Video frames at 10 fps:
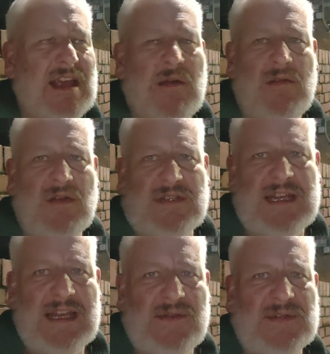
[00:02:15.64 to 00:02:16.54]
you know, lots
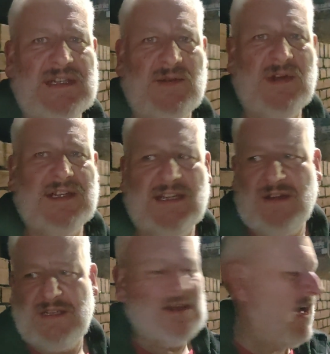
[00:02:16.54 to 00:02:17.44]
of liquid squirted
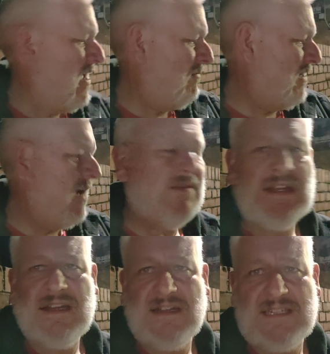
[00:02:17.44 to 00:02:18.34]
on us. I am
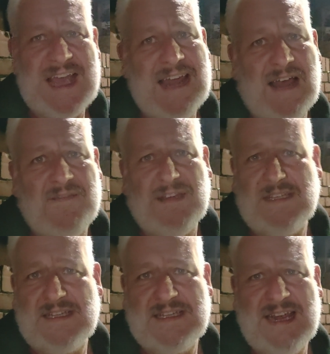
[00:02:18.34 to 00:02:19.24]
covered in Nutella. I think
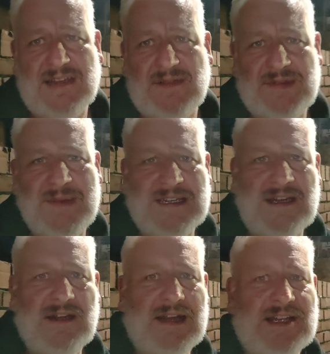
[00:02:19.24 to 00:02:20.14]
it's Nutella. It's obviously meant
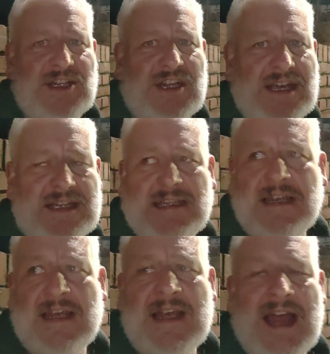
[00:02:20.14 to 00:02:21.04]
to look like shit.
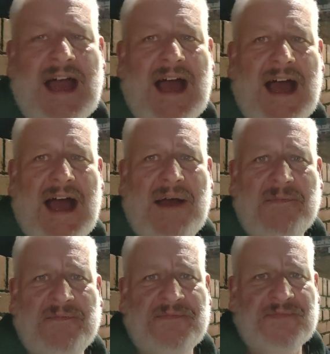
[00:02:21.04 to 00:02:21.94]

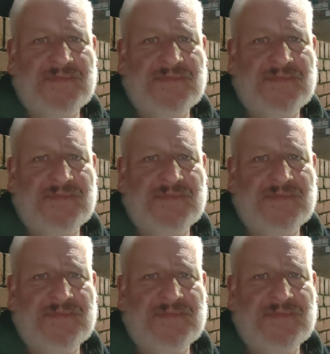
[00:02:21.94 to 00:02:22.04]
Um,